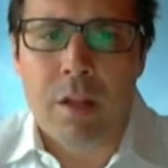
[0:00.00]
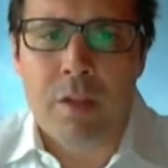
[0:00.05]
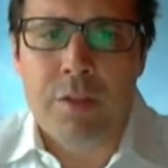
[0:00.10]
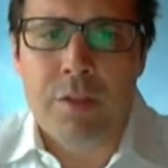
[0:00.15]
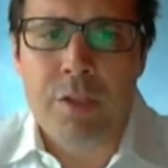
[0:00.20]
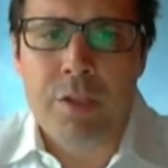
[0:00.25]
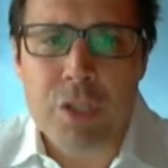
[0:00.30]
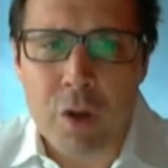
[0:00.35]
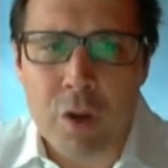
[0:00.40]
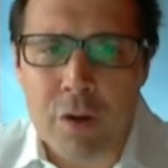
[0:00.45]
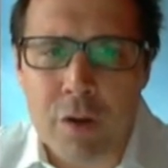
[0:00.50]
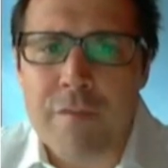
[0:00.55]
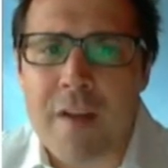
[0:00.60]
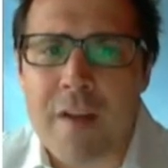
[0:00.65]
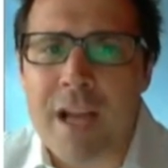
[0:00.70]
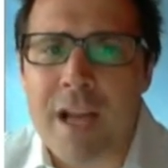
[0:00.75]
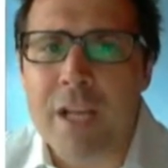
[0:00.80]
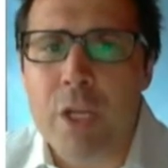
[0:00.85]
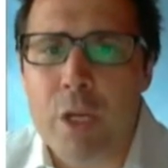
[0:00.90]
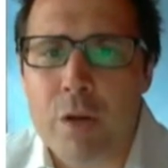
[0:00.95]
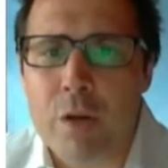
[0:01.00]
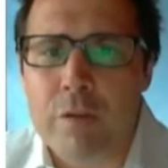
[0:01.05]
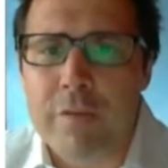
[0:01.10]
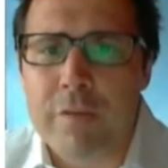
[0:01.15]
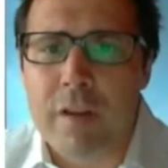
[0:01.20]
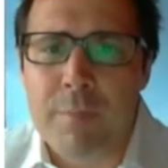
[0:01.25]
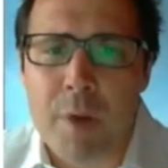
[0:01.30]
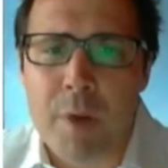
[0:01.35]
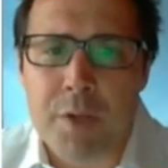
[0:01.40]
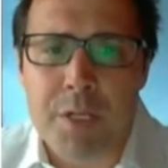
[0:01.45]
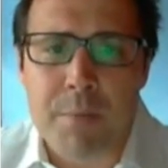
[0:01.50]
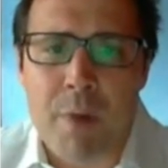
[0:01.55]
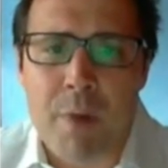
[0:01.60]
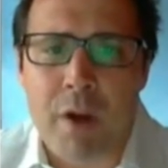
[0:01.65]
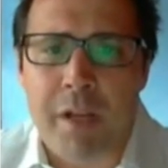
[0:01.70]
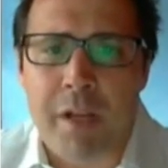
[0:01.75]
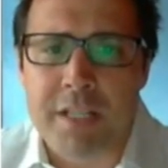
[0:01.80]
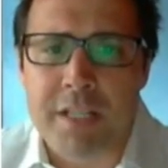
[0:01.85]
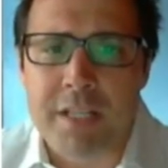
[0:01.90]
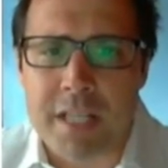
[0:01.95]
The dollar value of emerging
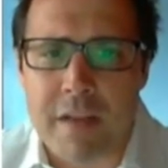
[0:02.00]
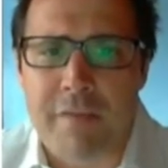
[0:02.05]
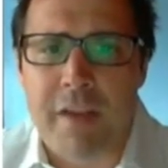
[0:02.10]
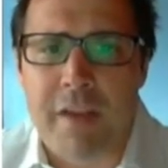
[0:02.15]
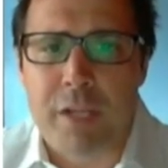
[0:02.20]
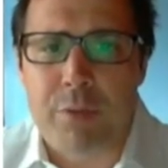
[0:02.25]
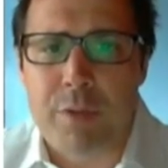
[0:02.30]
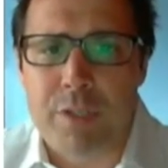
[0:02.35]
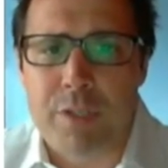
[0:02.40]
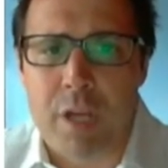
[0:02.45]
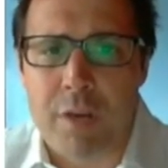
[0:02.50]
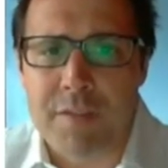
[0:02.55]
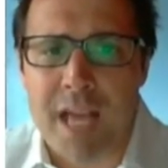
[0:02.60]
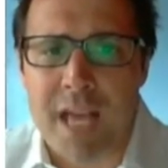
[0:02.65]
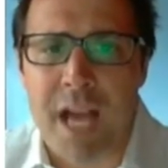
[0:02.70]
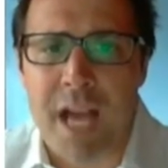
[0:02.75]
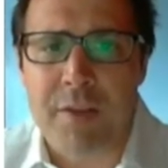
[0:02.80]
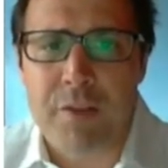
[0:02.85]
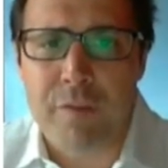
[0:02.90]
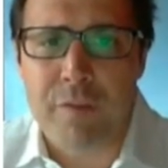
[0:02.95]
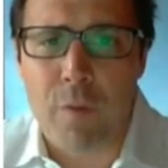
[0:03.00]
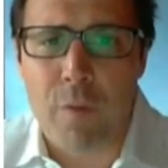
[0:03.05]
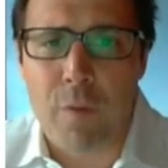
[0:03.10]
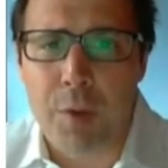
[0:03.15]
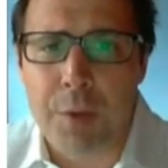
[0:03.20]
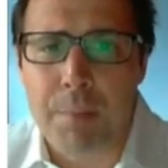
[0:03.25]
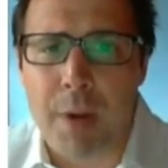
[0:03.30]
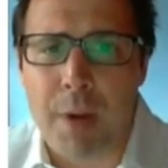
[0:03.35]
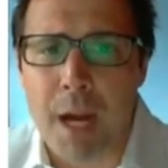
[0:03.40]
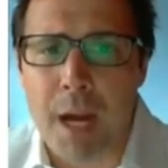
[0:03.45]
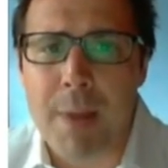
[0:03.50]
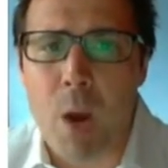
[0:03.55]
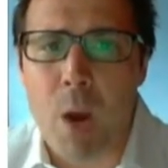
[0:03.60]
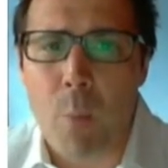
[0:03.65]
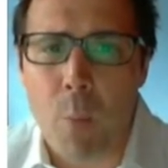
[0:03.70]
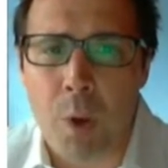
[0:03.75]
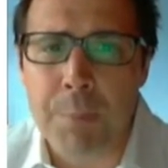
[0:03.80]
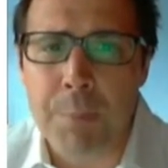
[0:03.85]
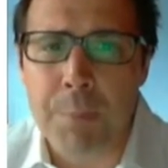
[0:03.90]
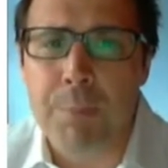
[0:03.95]
markets FX reserves has fallen by
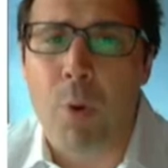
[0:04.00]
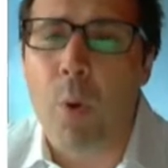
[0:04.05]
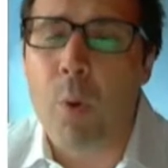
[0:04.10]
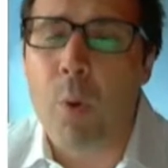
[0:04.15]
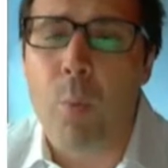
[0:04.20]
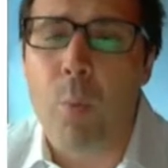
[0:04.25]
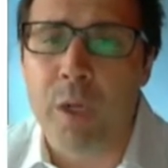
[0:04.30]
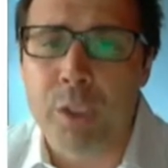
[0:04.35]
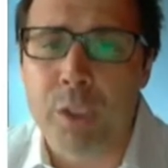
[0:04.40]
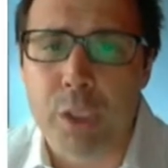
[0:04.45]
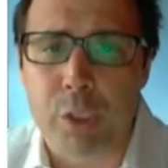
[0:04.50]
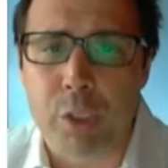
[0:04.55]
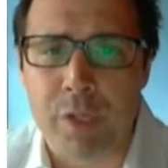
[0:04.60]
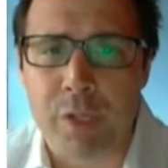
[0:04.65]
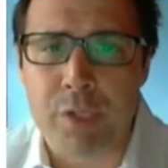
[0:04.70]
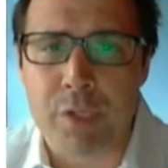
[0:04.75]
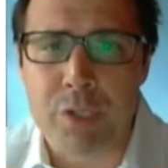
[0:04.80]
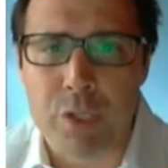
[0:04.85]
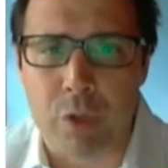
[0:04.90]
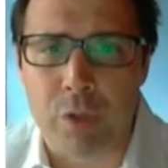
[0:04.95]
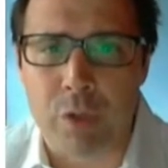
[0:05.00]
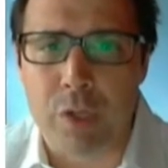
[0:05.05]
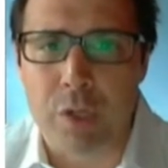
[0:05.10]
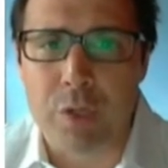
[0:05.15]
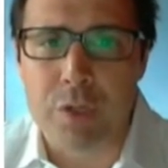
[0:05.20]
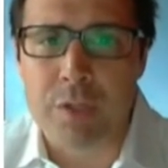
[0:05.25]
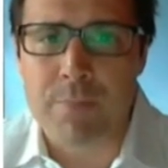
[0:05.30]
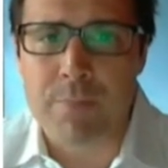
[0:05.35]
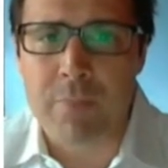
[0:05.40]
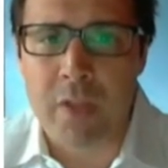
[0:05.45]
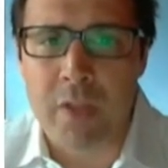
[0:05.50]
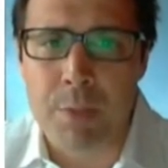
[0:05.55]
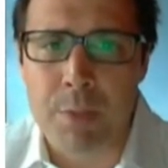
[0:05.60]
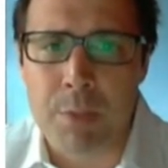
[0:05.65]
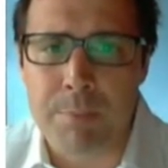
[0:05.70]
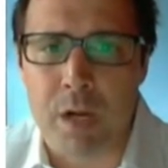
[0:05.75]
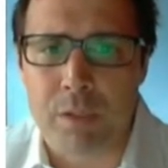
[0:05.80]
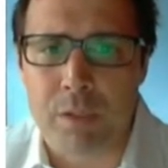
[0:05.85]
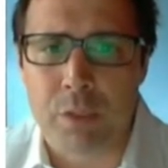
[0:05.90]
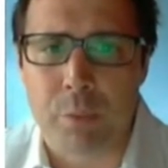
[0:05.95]
about $1.1 trillion in
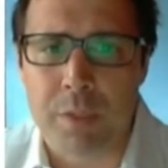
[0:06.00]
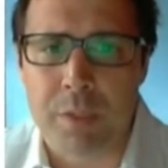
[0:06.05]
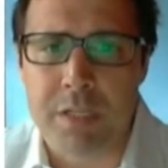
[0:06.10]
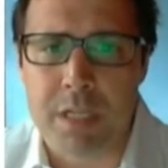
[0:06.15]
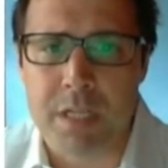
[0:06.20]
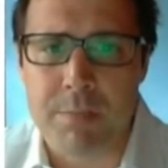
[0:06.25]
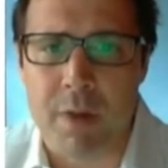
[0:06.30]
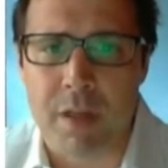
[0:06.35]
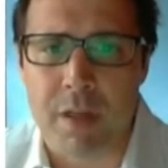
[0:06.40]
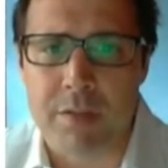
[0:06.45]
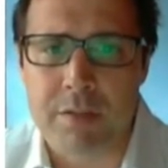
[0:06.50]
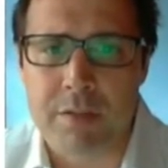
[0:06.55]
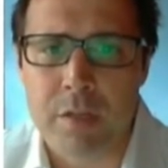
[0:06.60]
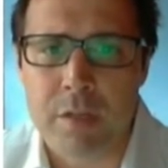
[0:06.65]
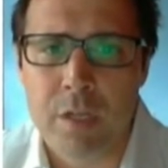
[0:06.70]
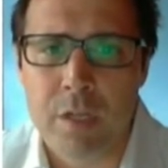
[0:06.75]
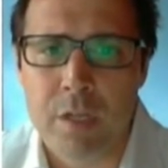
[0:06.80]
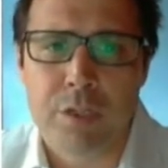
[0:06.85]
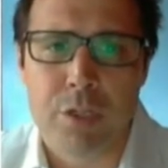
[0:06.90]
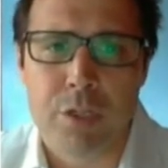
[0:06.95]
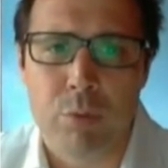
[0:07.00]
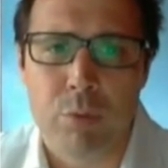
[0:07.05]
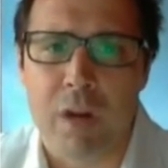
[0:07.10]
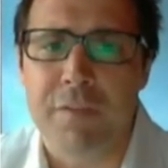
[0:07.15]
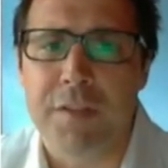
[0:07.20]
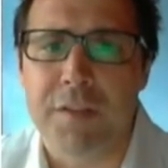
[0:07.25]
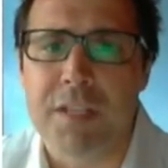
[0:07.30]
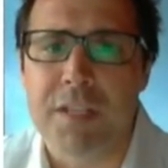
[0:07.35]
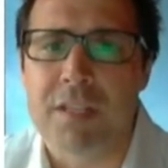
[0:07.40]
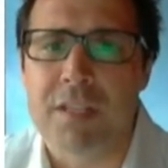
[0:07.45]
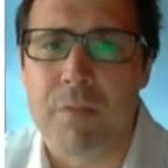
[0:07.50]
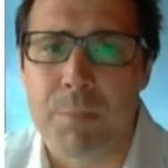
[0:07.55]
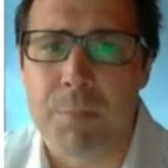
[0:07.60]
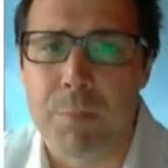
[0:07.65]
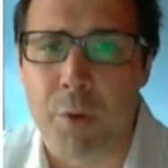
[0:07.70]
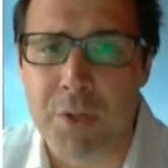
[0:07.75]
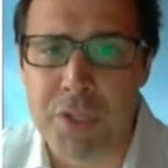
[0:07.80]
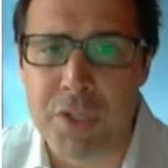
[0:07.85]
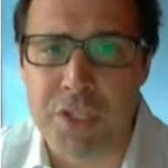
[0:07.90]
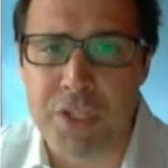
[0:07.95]
the past 20 months to roughly
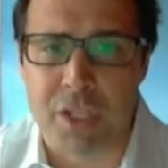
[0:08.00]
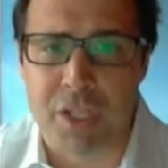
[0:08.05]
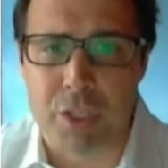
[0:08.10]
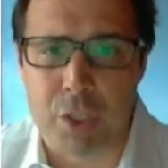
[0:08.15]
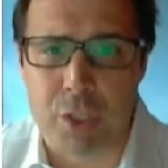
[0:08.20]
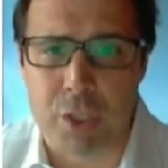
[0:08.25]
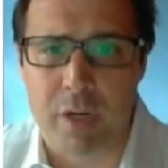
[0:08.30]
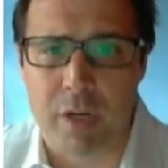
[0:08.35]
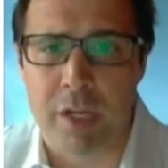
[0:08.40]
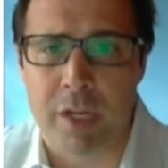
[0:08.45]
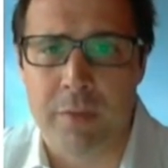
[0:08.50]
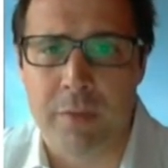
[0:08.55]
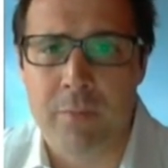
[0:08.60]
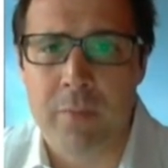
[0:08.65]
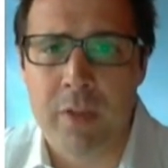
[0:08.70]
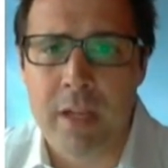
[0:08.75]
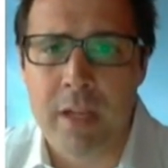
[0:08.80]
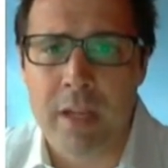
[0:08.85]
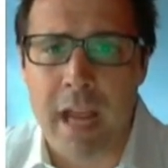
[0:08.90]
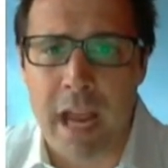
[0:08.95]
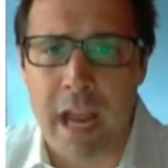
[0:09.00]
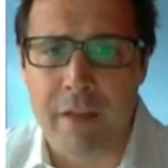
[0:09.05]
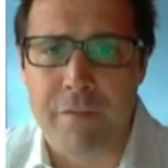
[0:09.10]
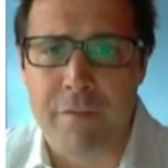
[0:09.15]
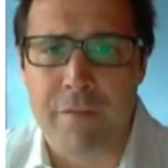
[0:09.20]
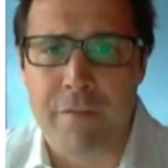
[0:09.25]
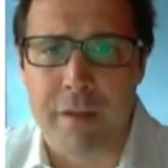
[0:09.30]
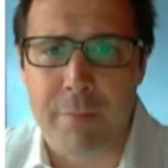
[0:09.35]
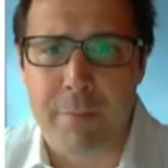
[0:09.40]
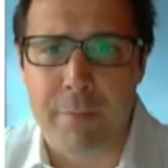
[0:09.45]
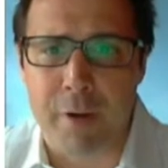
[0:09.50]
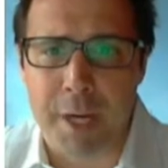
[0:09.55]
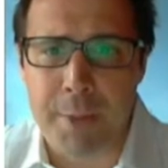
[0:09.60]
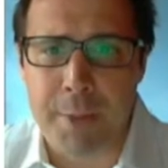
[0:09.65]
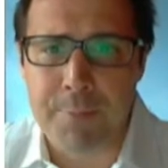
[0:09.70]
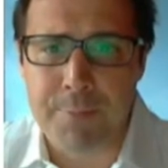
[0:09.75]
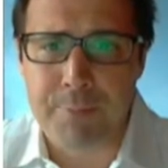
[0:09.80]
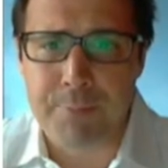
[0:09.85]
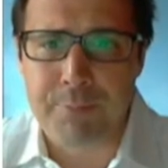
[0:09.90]
$7.6 trillion in February.